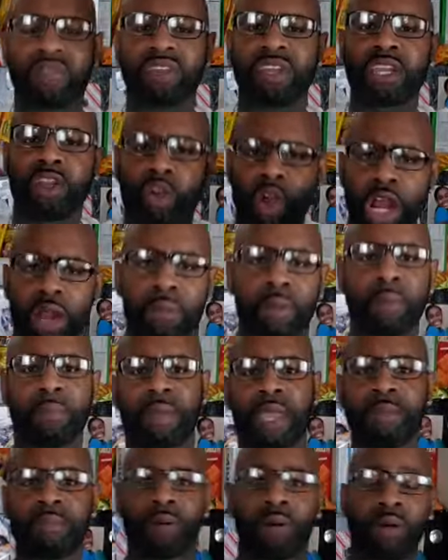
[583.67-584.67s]
of incredible
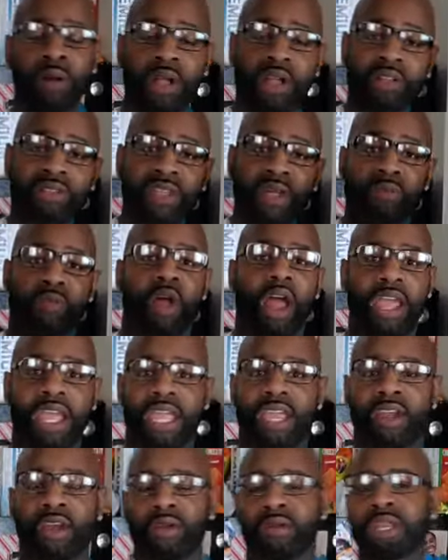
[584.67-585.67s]
people than right
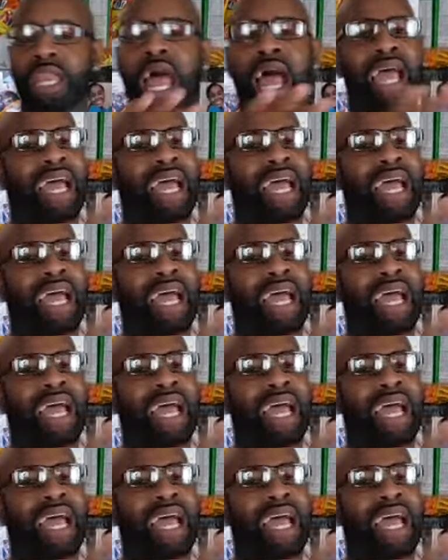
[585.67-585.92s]
here.